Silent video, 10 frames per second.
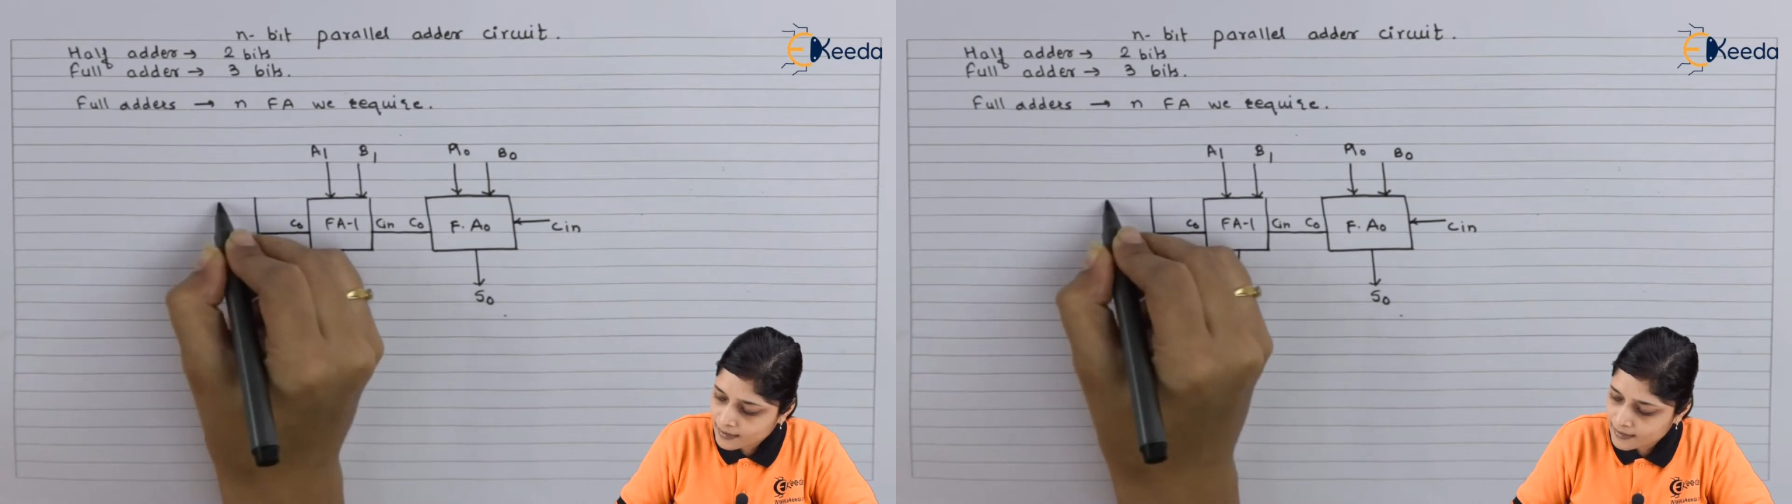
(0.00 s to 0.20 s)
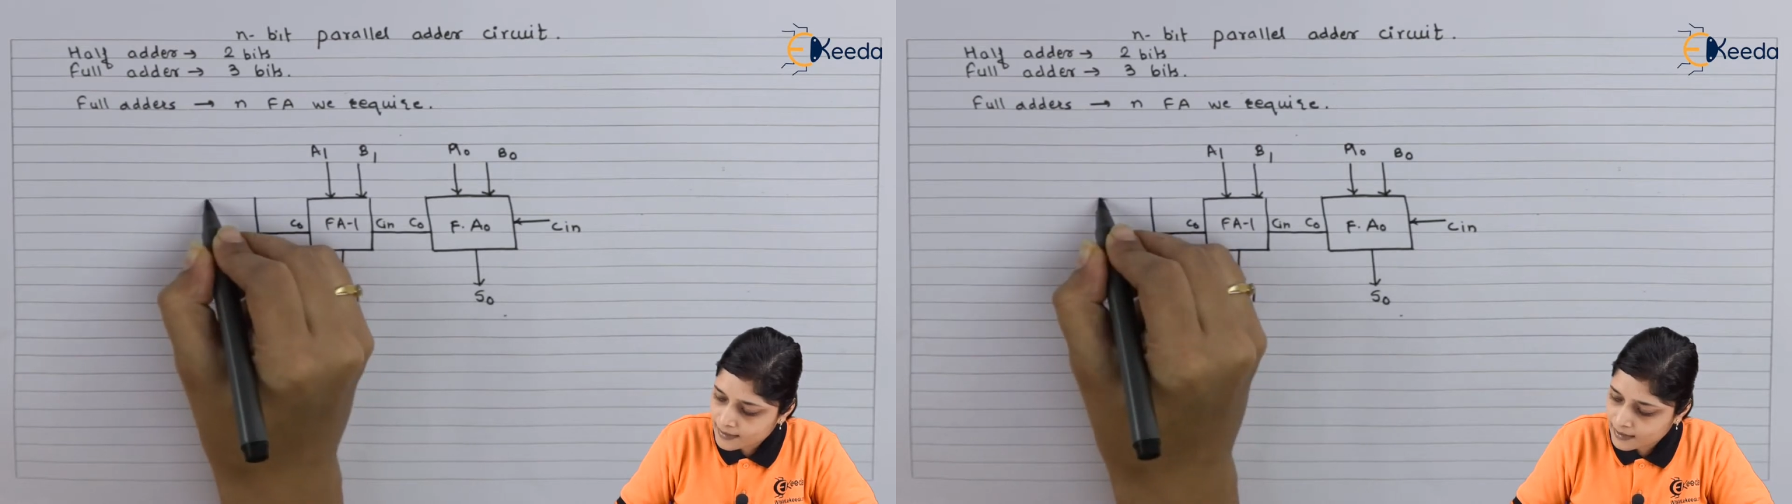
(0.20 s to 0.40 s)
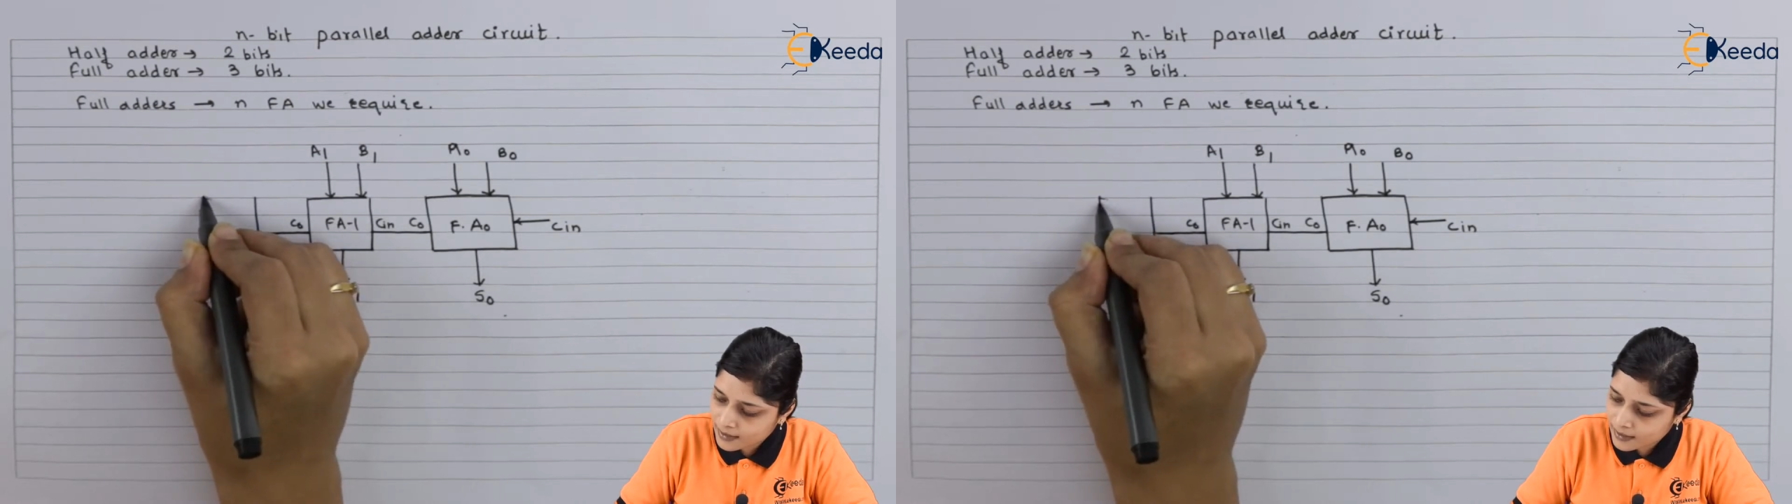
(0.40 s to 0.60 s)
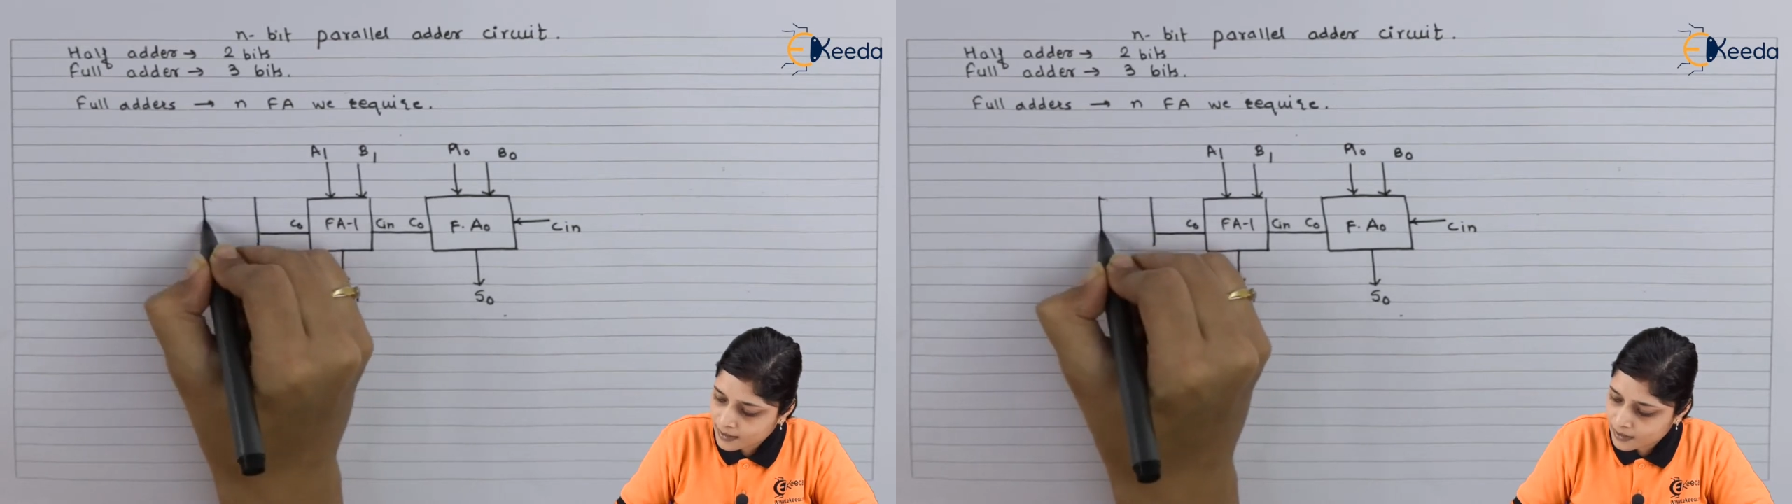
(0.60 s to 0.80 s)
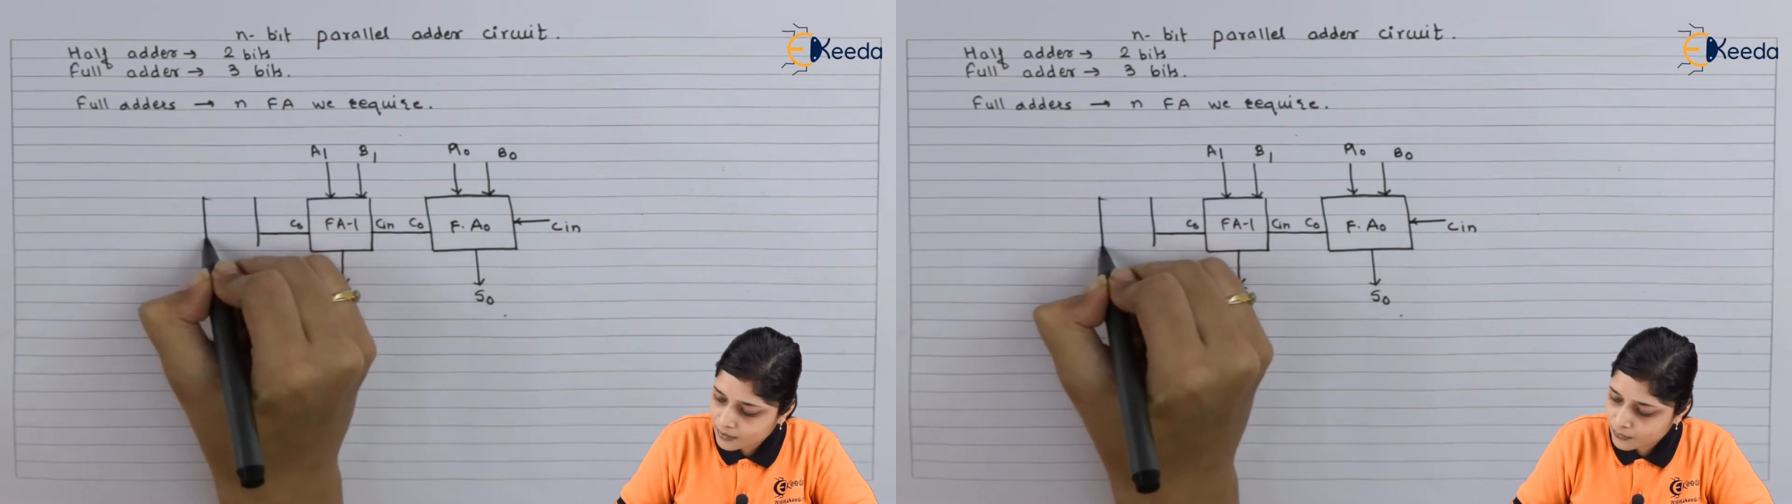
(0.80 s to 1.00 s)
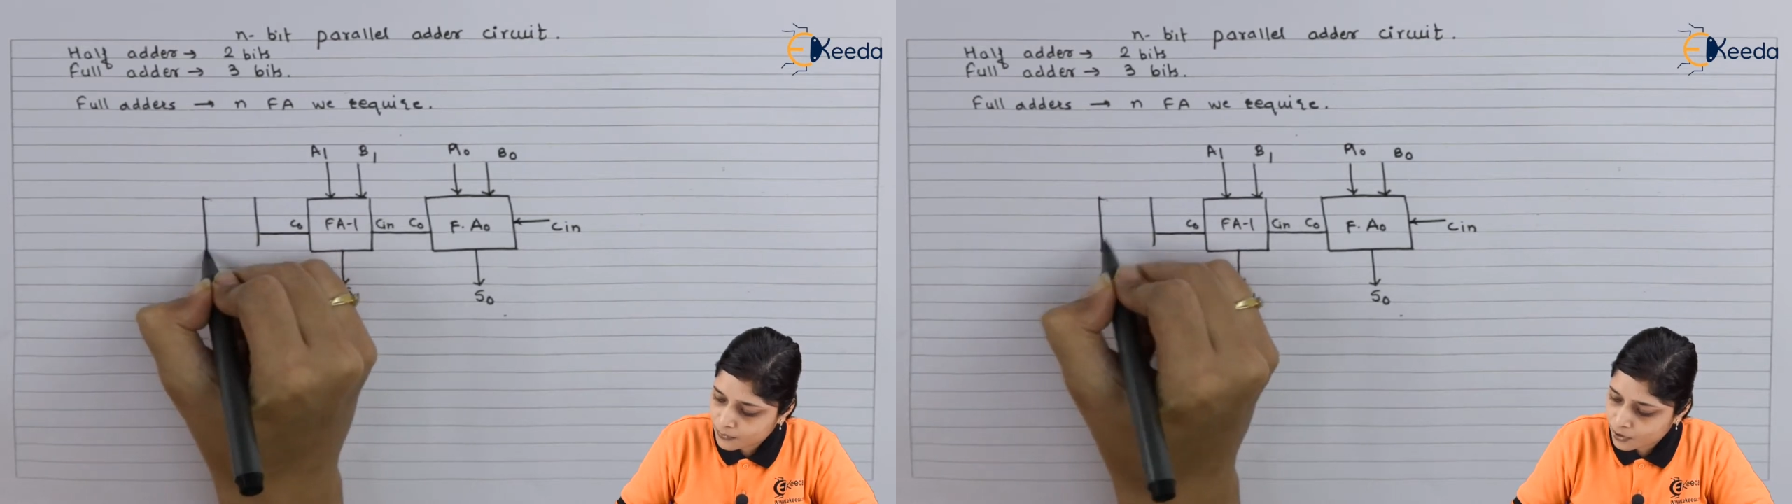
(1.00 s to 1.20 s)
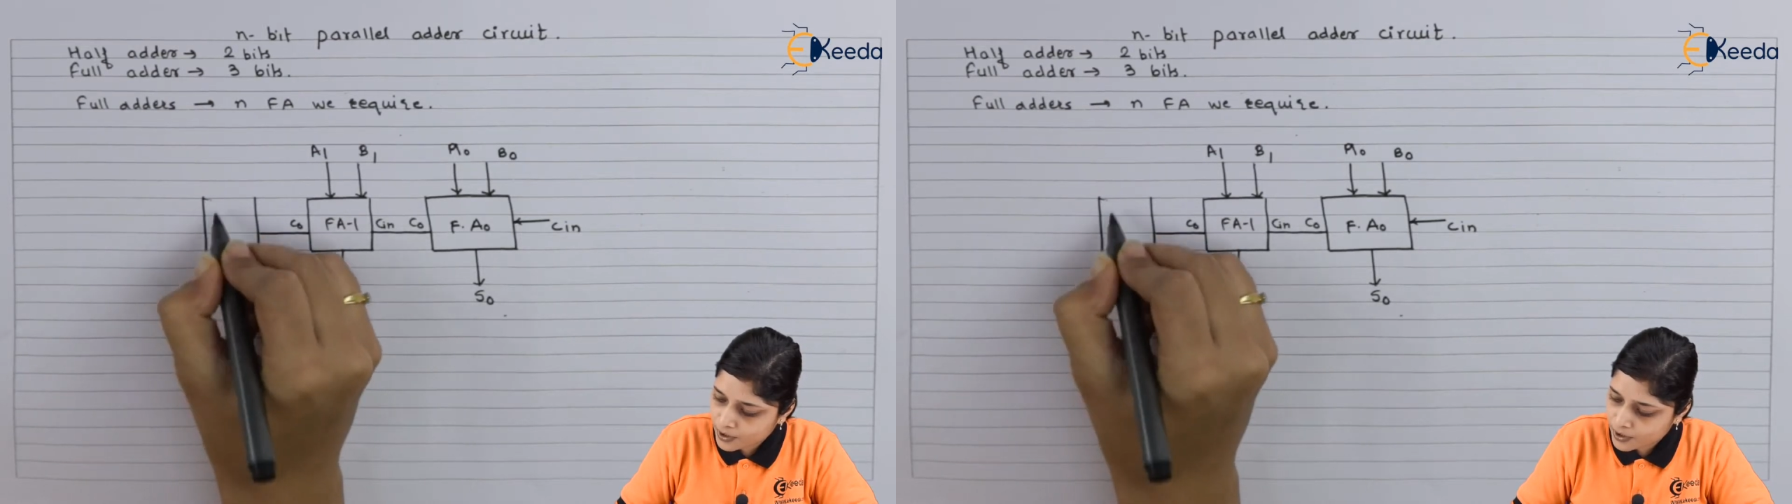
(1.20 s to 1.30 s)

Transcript: C in for